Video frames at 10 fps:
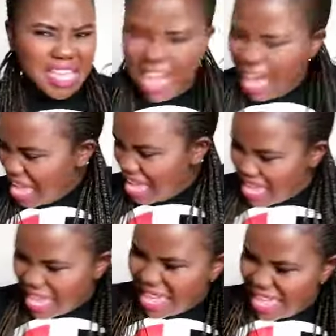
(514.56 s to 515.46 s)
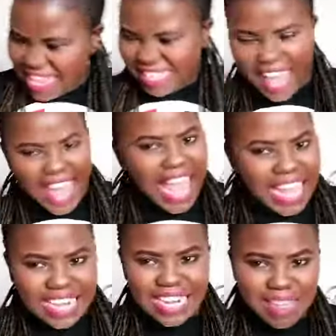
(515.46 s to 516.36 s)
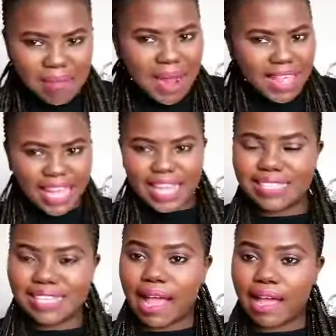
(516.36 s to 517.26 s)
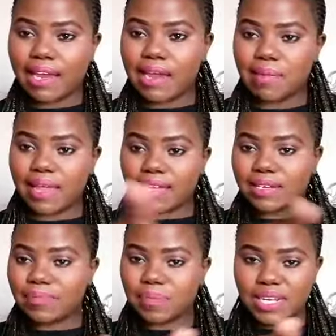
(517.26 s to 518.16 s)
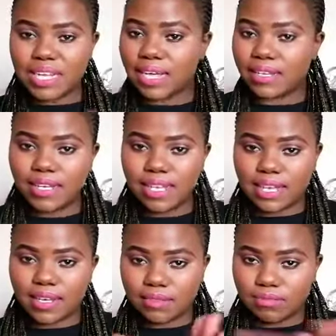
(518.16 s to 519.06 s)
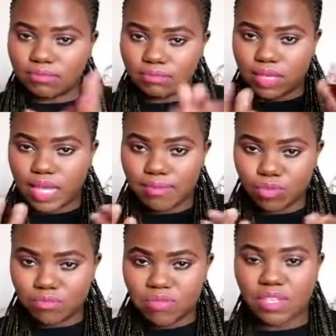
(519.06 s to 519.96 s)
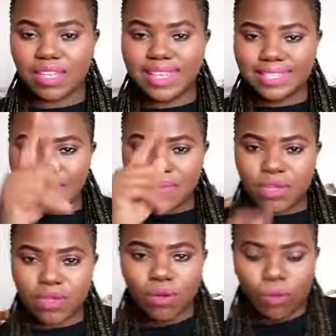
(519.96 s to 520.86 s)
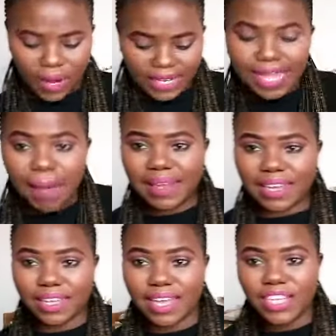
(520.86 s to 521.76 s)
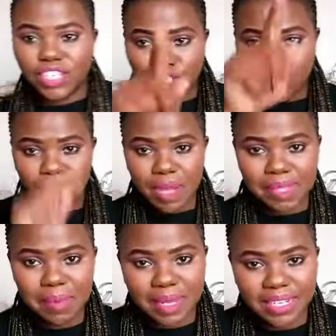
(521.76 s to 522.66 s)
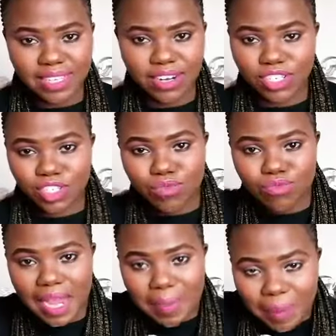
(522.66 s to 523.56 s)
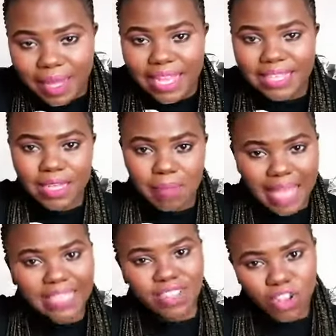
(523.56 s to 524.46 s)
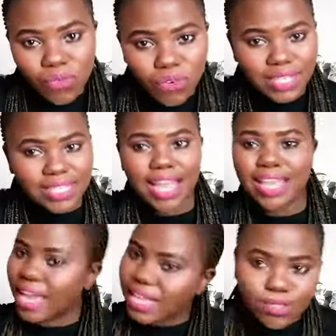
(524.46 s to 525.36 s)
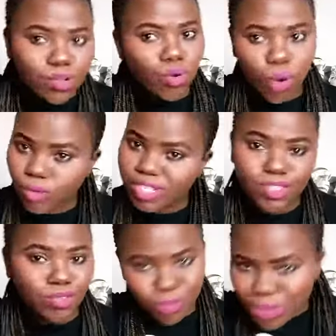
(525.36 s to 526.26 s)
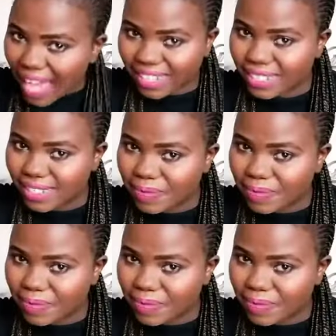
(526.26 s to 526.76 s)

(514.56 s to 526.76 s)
yay he's angry the brother is like and I'm like Briga nigga come to me tell me what is happening did you rape somebody's girl did you rape T-Bag's girlfriend yes or no did you do that